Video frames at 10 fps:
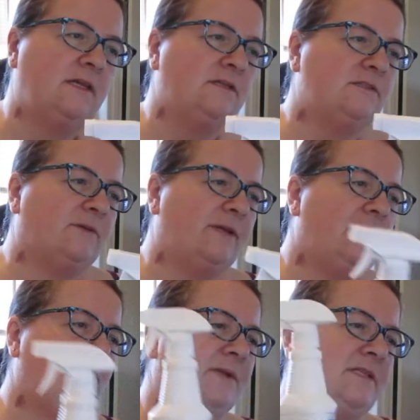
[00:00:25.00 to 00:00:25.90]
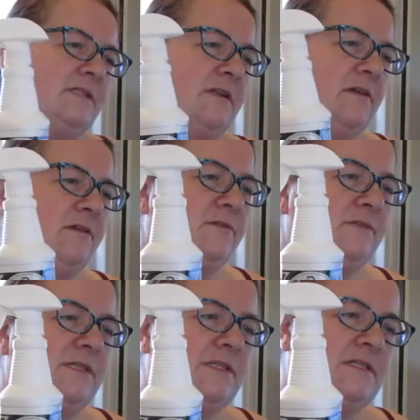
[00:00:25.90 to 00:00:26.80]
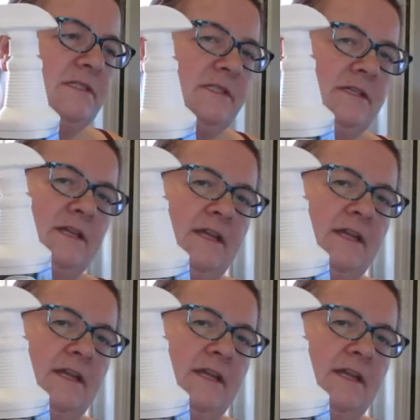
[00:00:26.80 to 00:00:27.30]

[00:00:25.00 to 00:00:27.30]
So I can't wait to start using this.